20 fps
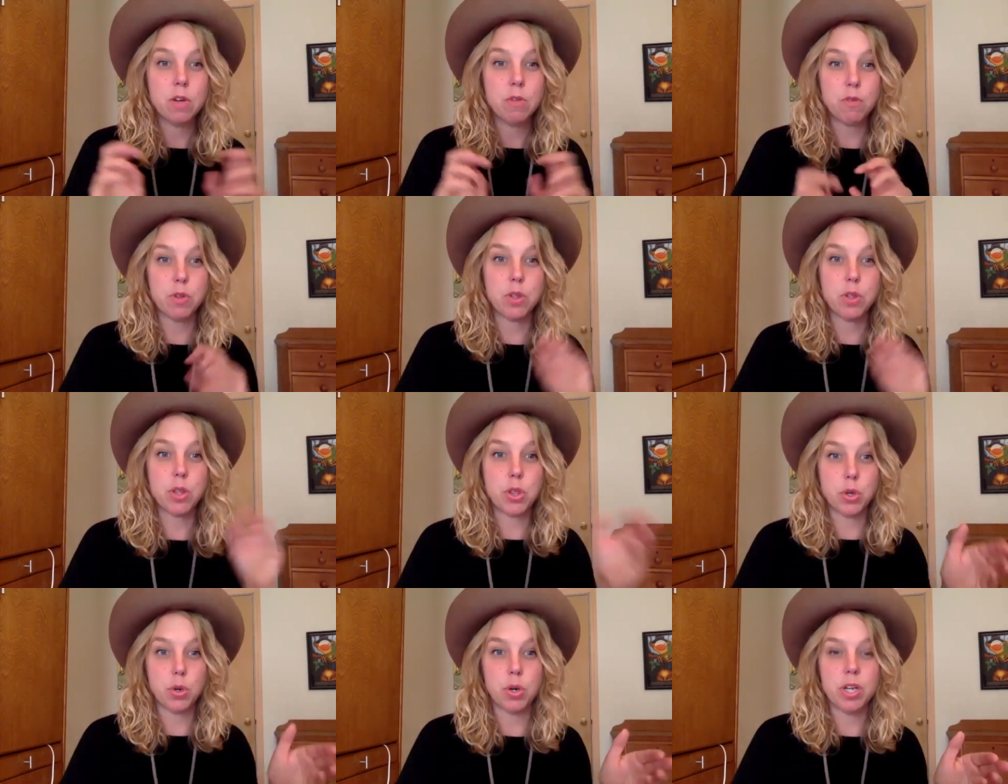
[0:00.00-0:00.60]
for the
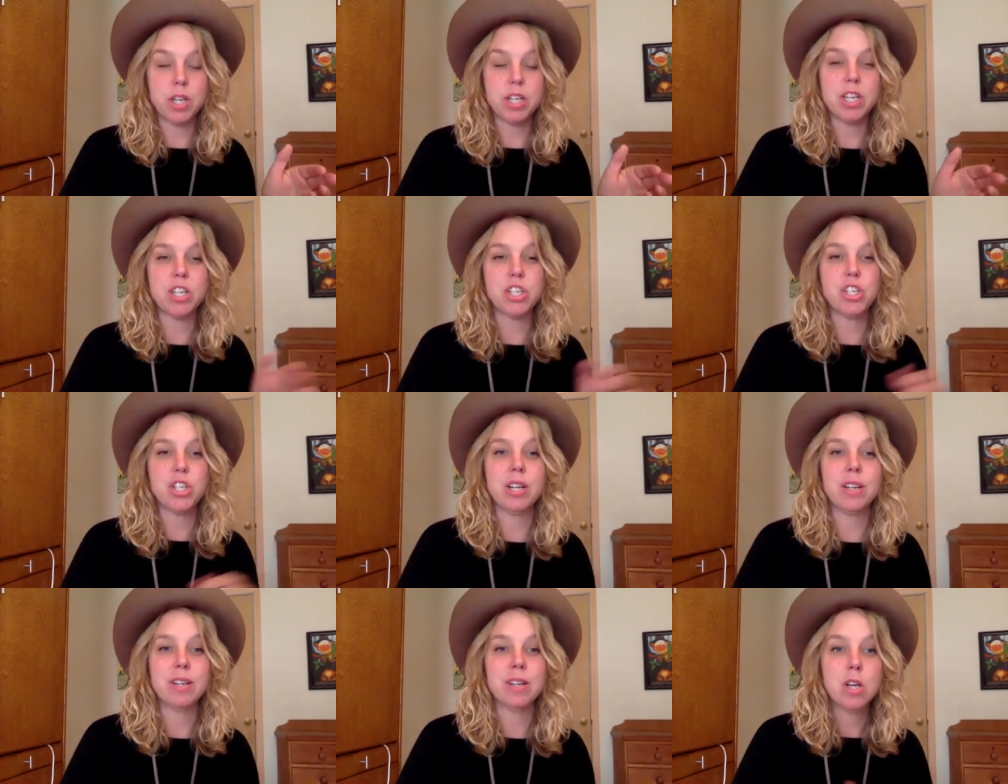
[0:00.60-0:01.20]
third
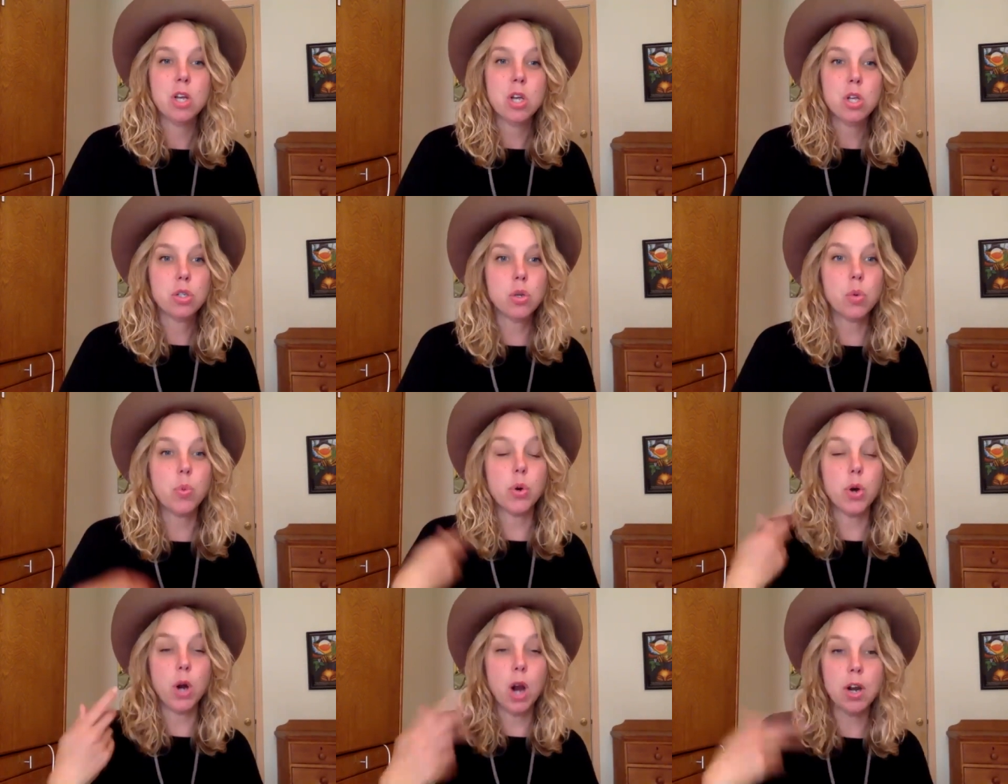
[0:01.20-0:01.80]
edition. So
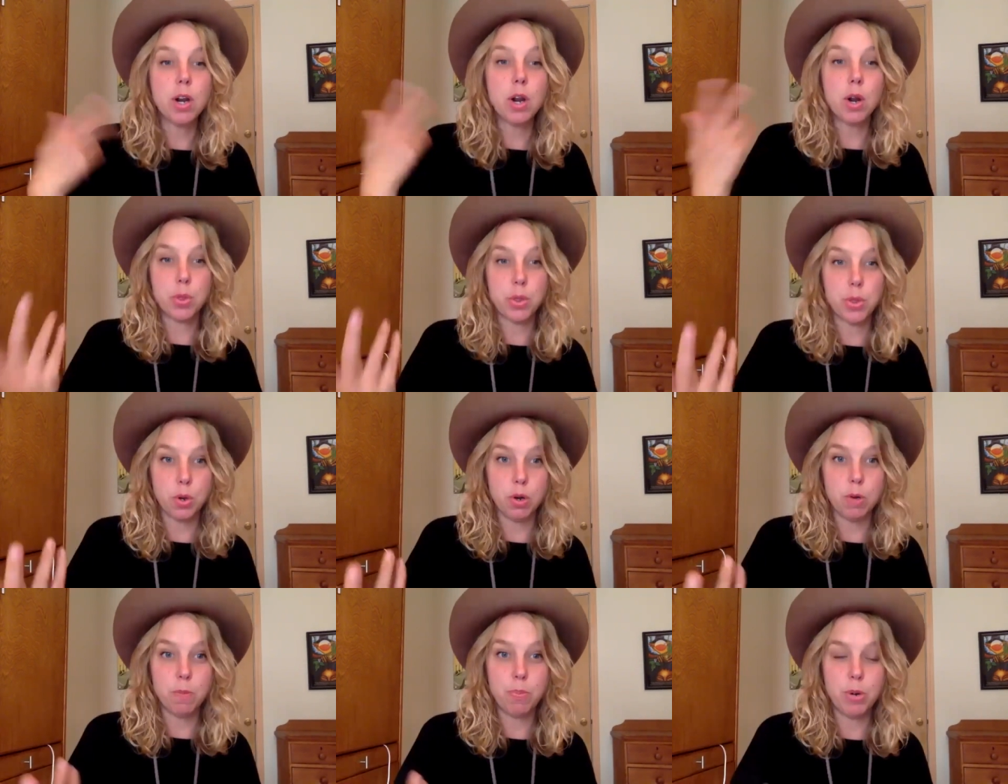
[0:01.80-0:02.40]
we're on our
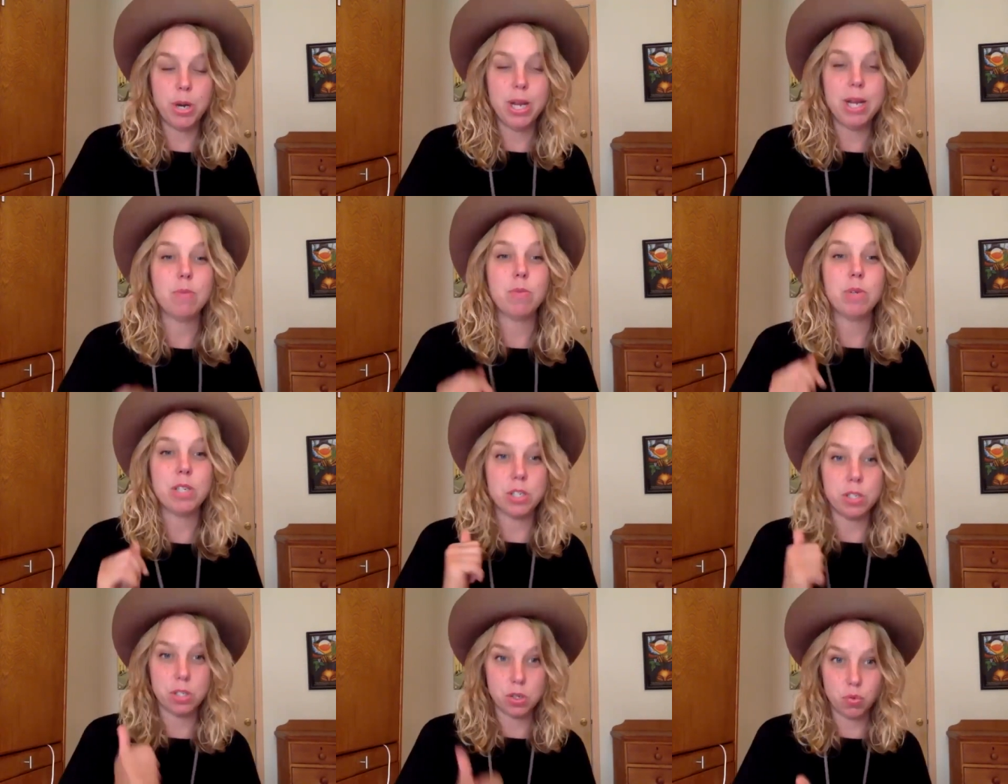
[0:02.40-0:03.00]
third print,
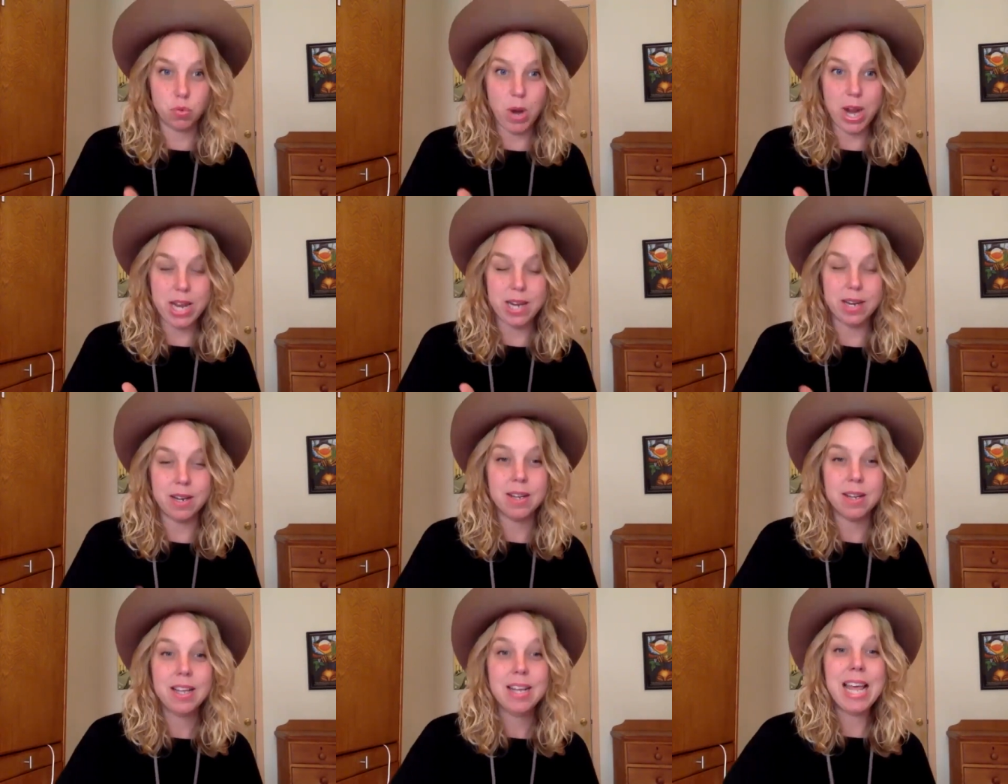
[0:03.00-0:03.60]
which is great.
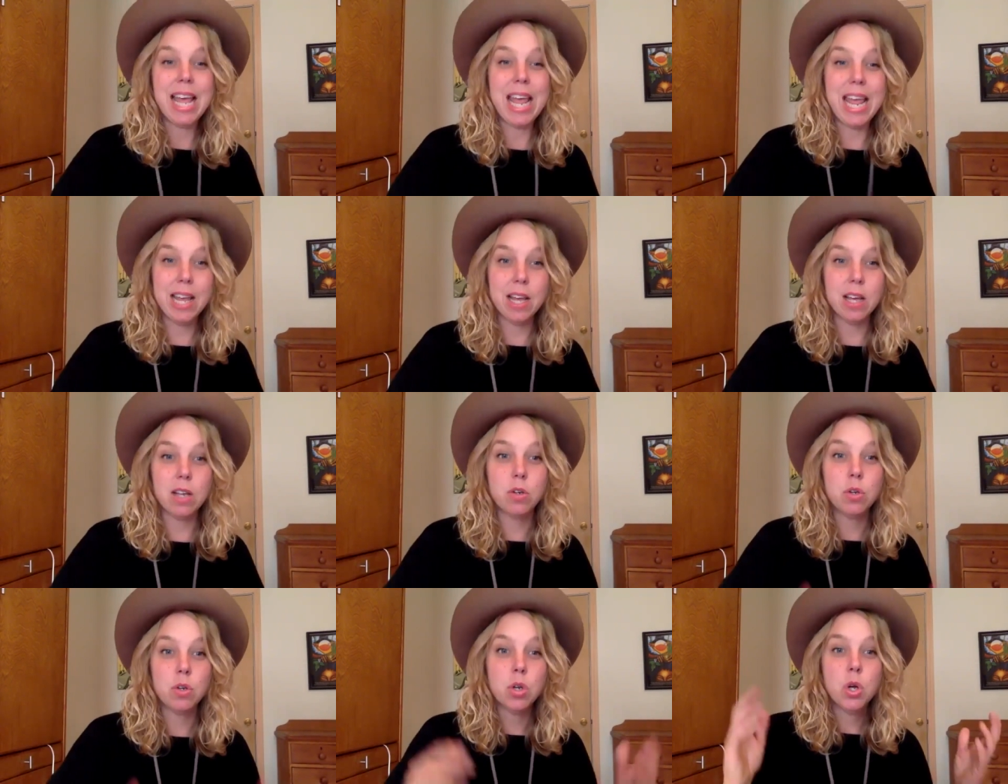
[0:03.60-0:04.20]

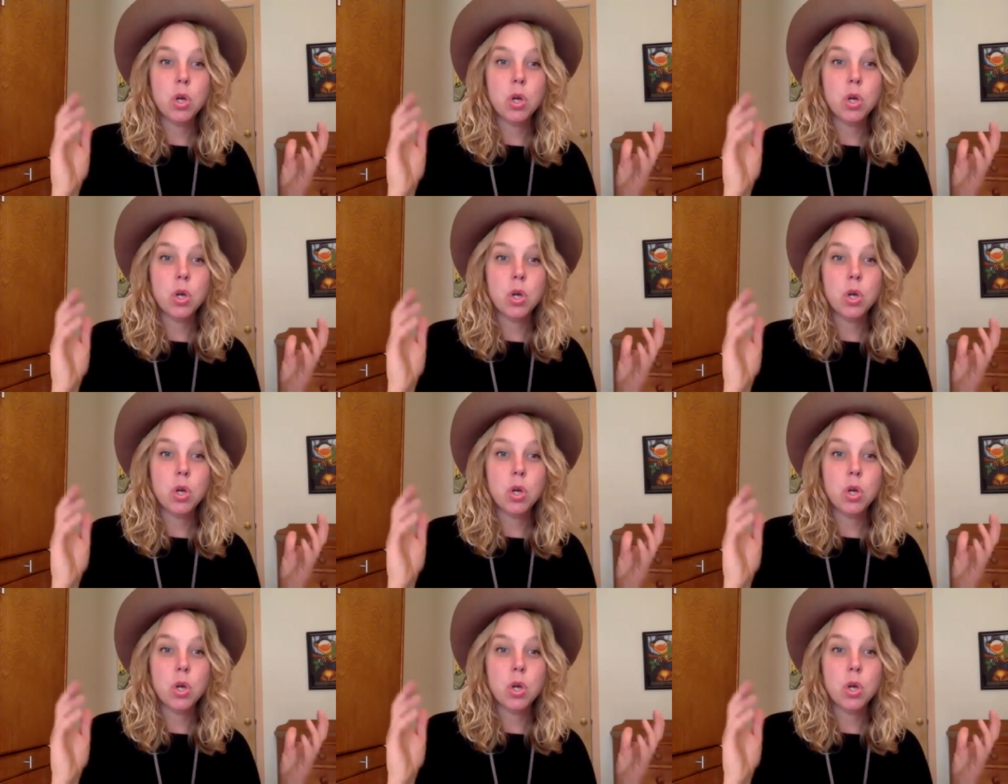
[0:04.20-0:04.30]
And